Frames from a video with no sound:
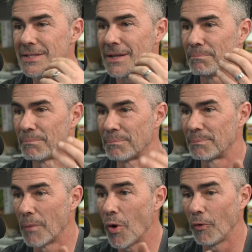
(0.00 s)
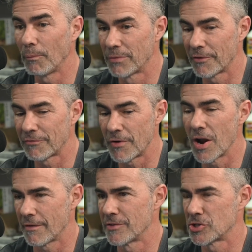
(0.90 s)
the
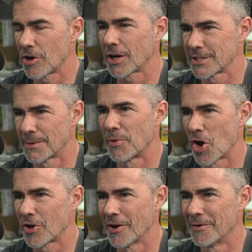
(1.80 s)
front of the truck is a Bronco.